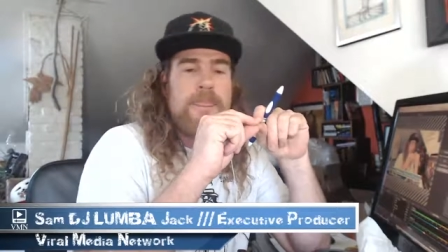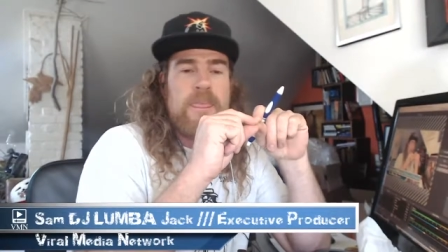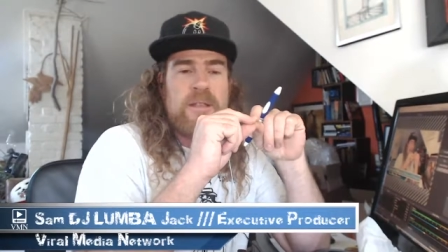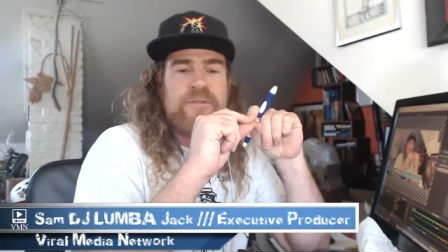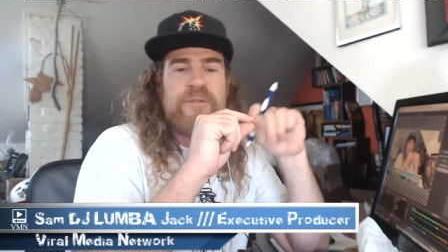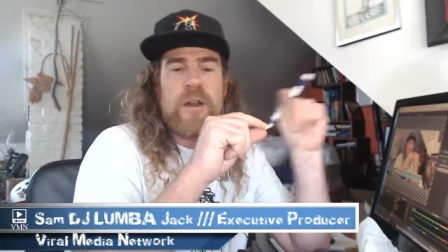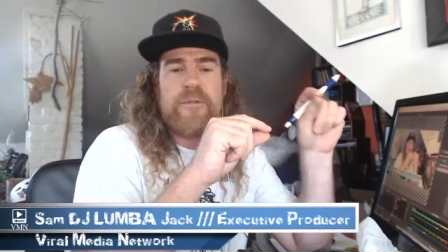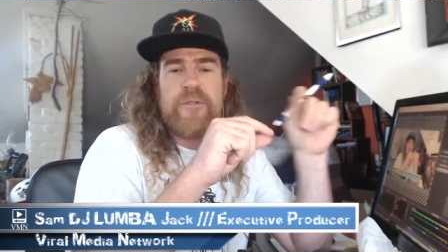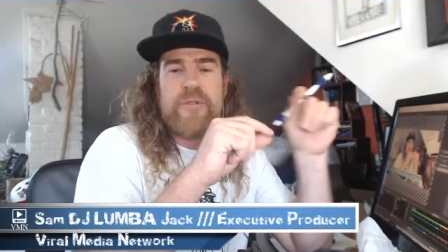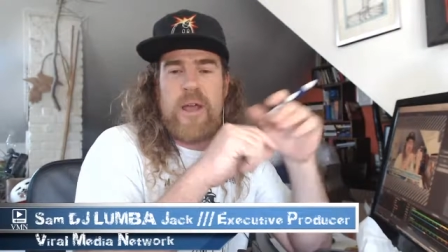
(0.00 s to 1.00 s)
it's fight or
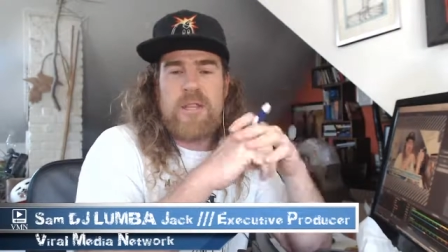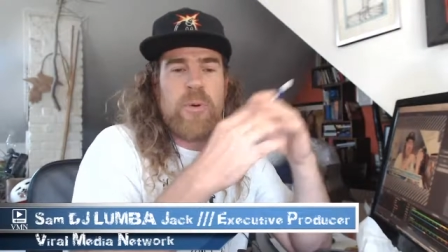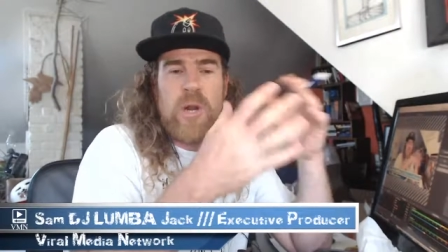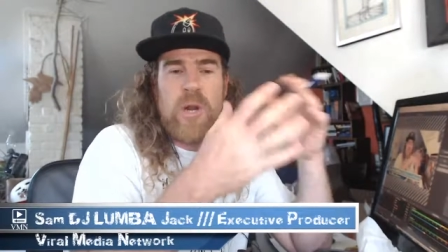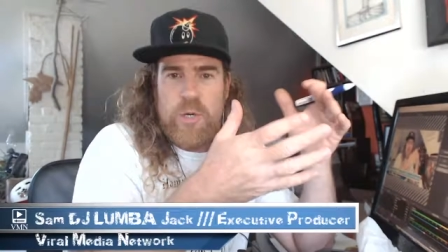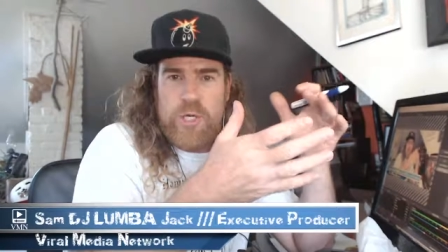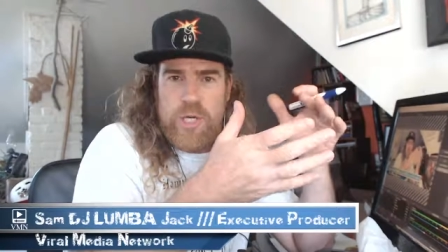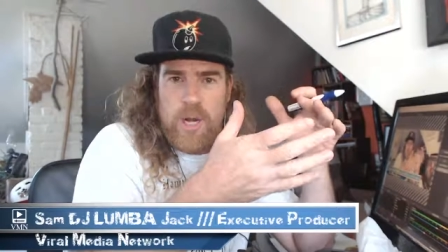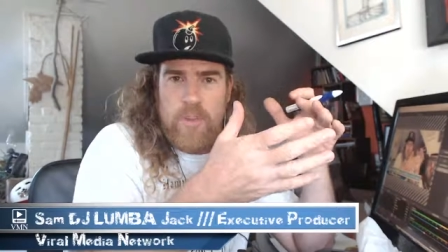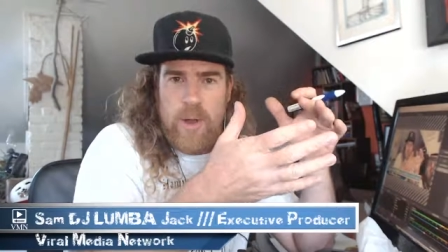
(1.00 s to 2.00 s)
flight. It's put up or
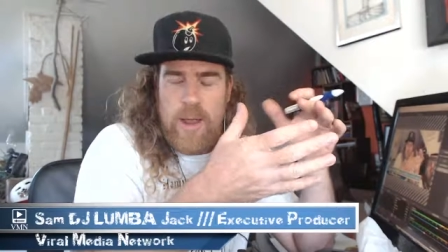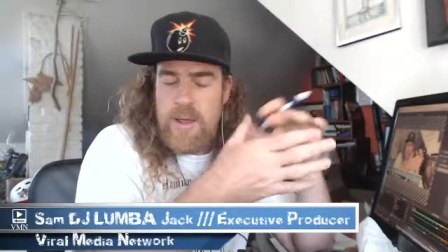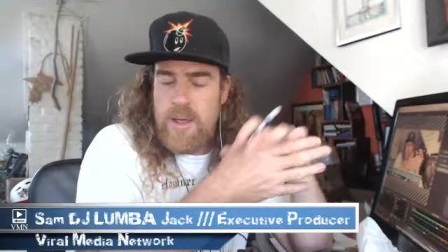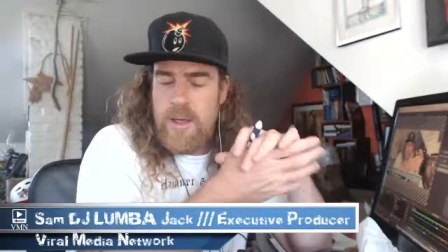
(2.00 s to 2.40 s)
shut up, right?